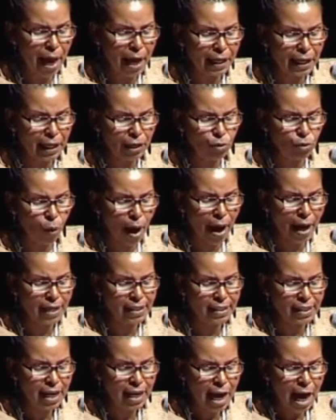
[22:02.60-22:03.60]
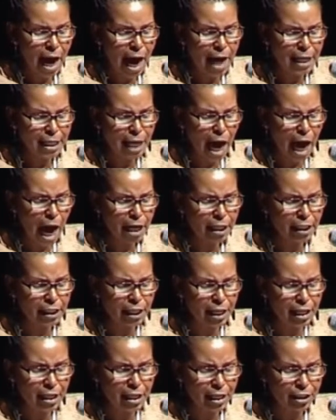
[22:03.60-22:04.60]
black and white, and
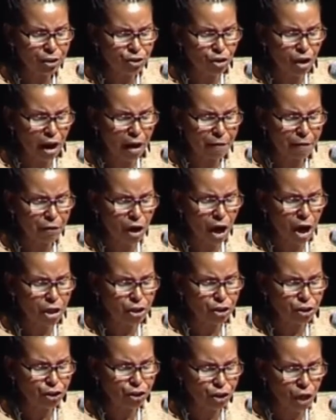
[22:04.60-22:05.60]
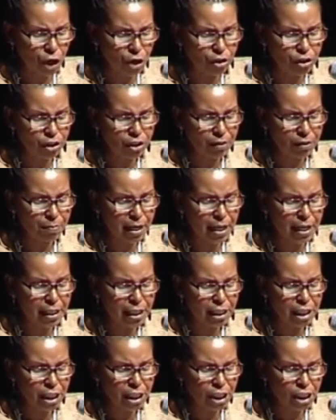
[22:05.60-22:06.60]
anger that you have gone chokes me
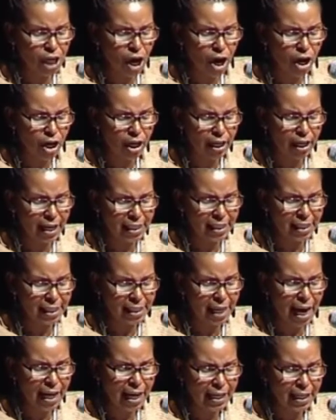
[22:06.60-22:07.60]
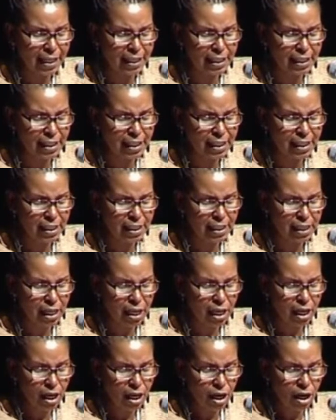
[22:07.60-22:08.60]
in songless silence.
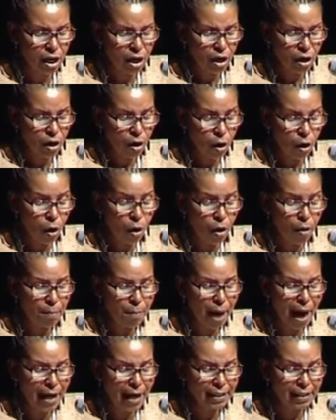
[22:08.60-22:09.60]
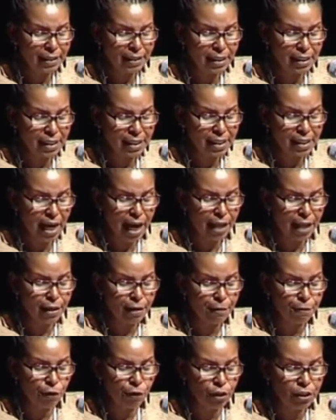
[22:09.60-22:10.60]
All miners and
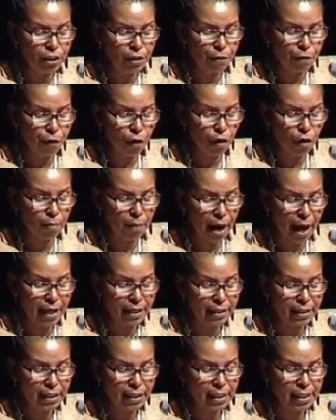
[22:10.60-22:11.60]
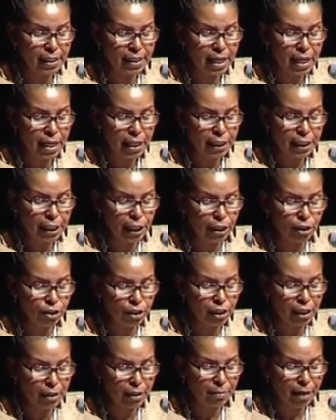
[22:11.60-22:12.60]
the 44 miners
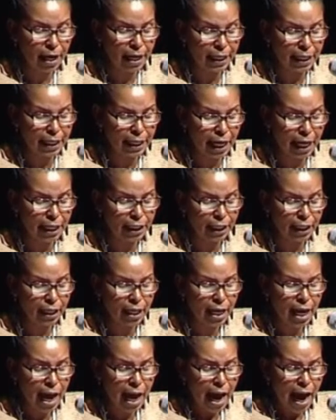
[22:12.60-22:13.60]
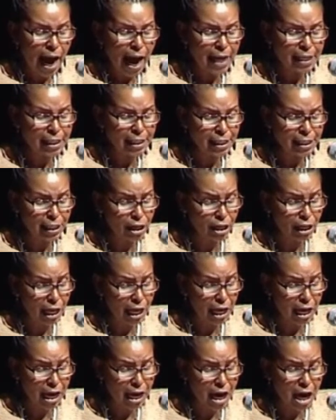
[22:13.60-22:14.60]
killed in Marikana, I still
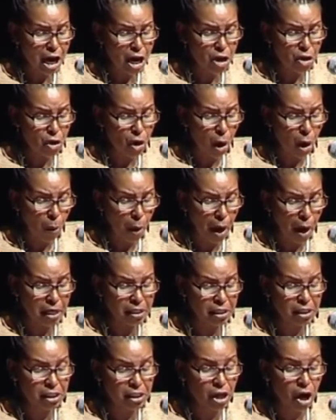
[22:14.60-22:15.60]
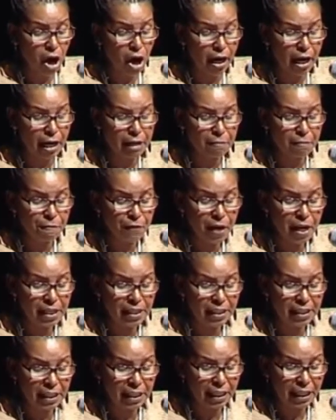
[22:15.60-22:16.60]
hear your work song and
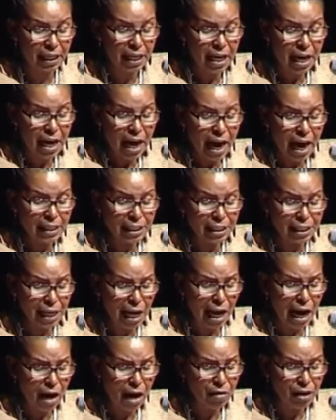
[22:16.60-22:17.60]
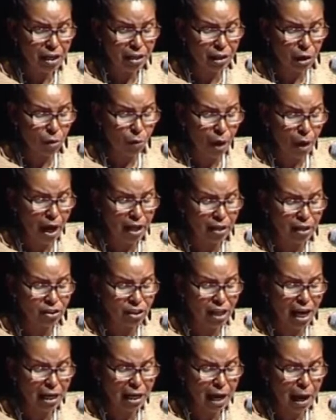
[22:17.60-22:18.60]
fading and tearing the
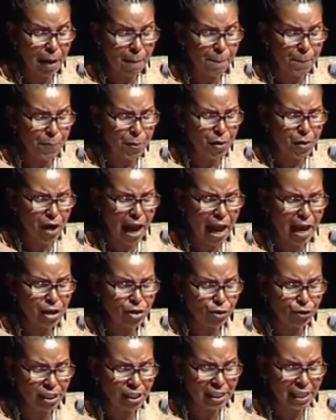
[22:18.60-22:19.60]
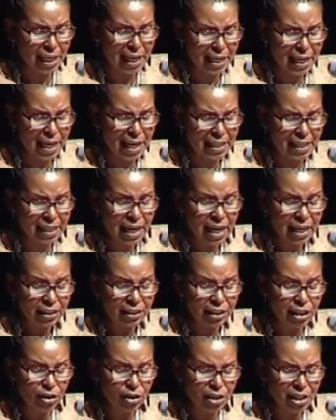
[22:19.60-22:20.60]
world, and I pray you sing it
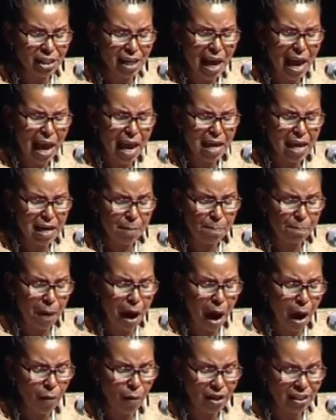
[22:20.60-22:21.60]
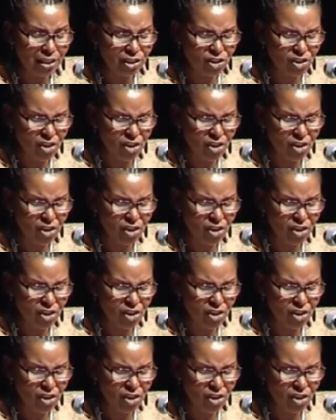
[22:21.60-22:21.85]
till they in power